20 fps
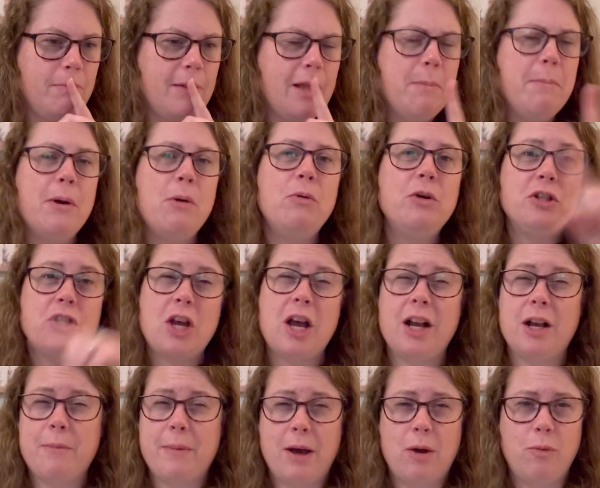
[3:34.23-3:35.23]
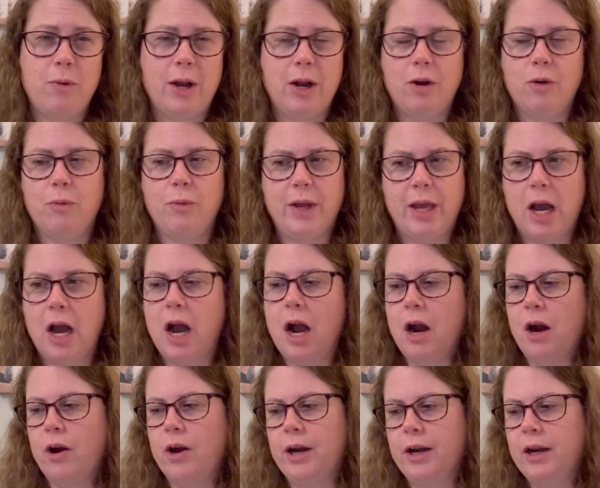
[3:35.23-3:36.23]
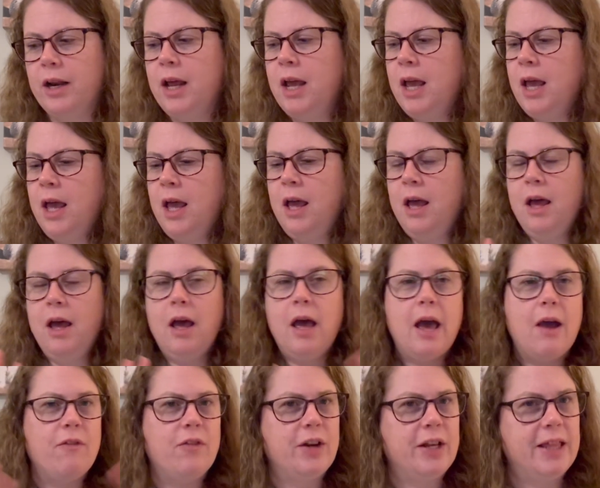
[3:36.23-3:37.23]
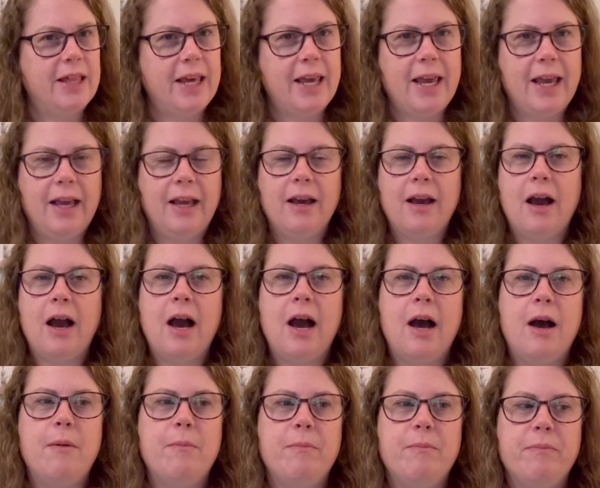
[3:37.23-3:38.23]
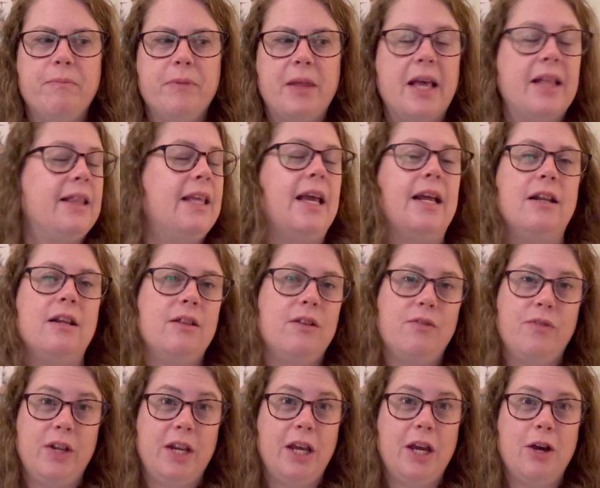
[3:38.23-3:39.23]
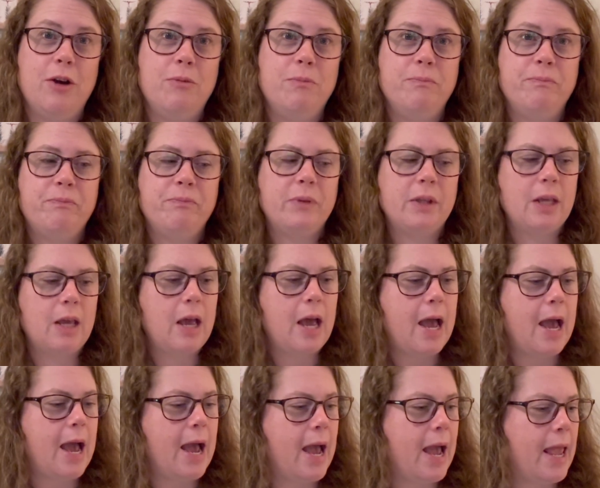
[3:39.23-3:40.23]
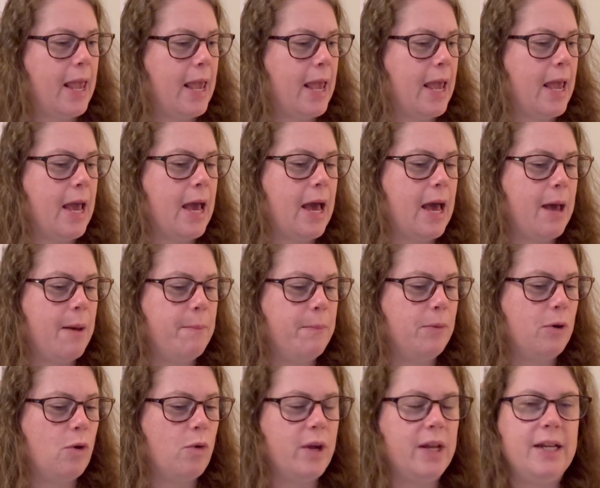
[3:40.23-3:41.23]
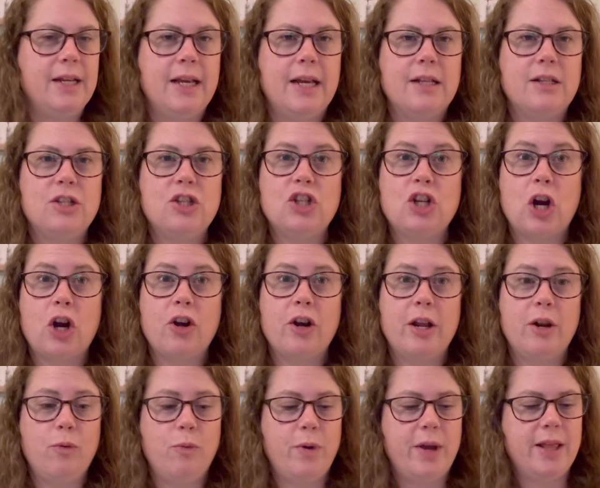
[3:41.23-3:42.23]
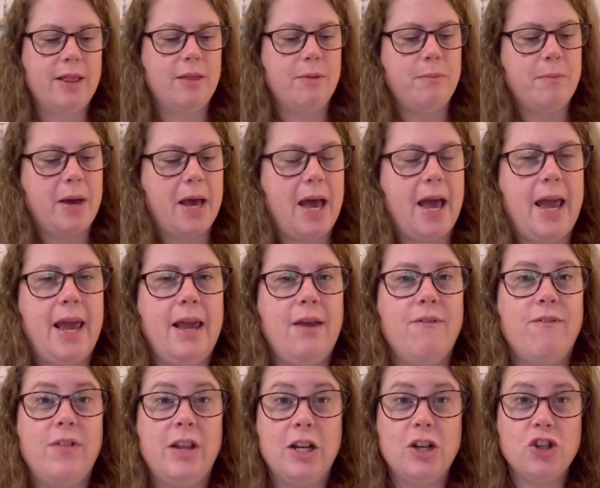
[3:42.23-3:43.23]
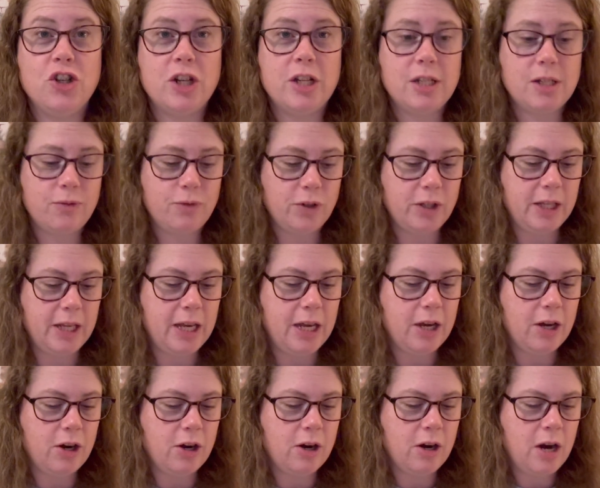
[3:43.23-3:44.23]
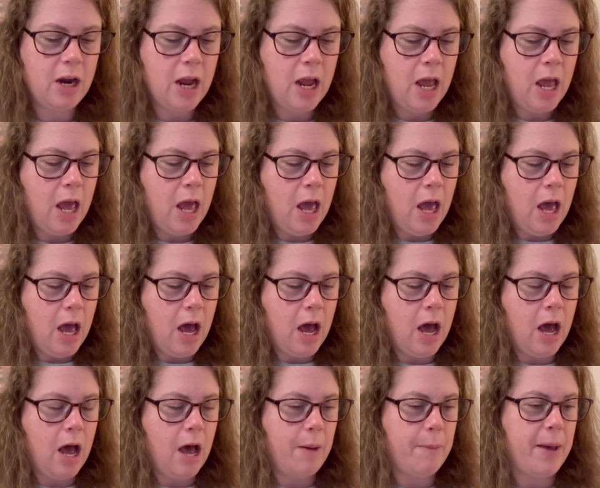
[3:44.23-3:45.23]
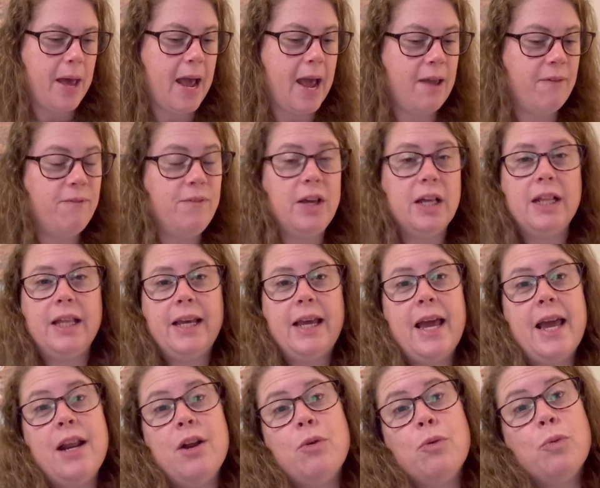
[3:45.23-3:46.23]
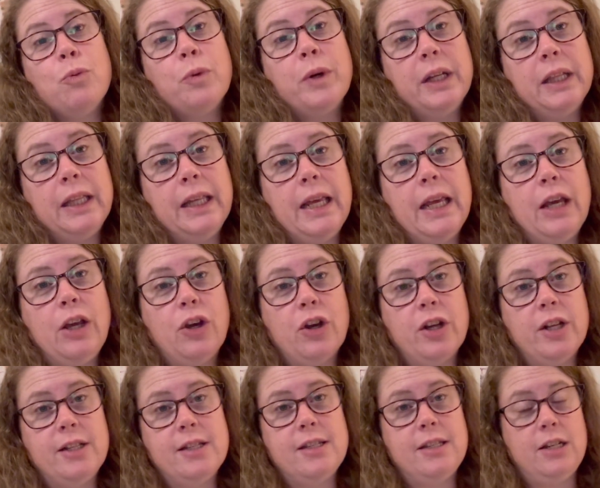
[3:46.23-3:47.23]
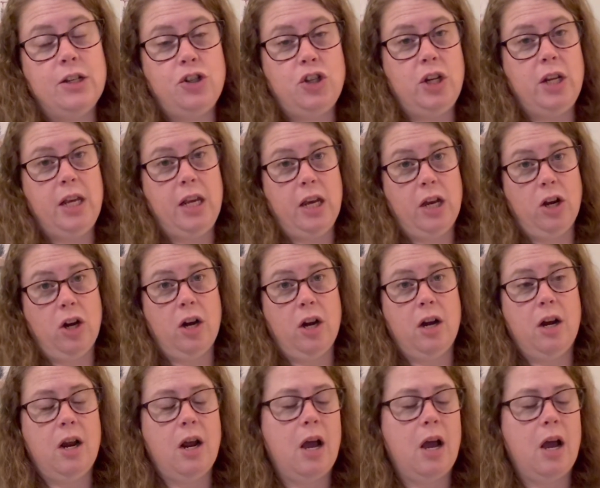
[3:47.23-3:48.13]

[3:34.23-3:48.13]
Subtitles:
but we'll talk about where we are and everything at the end of the video. I am going to get started with my finishes for the year. I feel like I had a really good stitchy year.